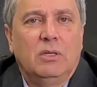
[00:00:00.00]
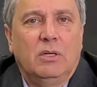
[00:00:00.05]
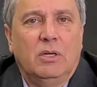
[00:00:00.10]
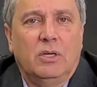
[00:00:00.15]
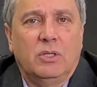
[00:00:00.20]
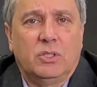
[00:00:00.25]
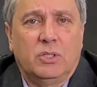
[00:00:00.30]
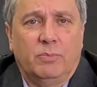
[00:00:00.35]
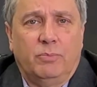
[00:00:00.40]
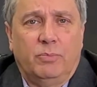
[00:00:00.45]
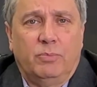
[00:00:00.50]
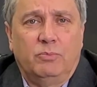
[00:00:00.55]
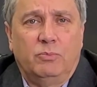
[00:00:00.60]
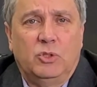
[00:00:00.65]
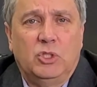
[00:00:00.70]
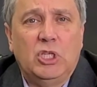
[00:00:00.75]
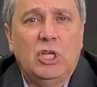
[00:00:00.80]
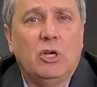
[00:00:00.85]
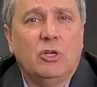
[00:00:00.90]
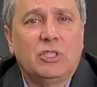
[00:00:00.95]
our
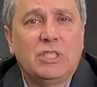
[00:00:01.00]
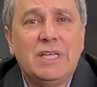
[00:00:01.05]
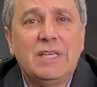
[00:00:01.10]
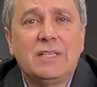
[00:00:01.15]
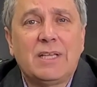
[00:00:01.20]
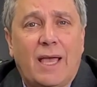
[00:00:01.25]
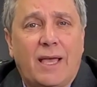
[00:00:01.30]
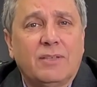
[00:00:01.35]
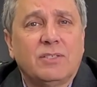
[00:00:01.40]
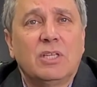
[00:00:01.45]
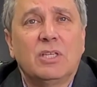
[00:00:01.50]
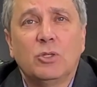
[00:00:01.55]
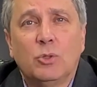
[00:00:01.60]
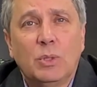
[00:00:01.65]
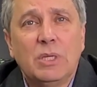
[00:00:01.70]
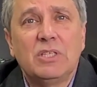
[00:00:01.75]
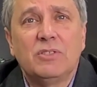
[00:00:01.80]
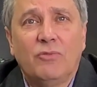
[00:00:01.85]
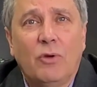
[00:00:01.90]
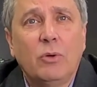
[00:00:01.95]
GRT tax
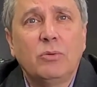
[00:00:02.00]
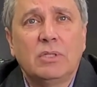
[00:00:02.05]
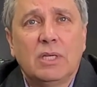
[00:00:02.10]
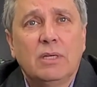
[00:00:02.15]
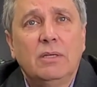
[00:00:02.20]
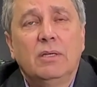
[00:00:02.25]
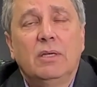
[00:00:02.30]
increase vote,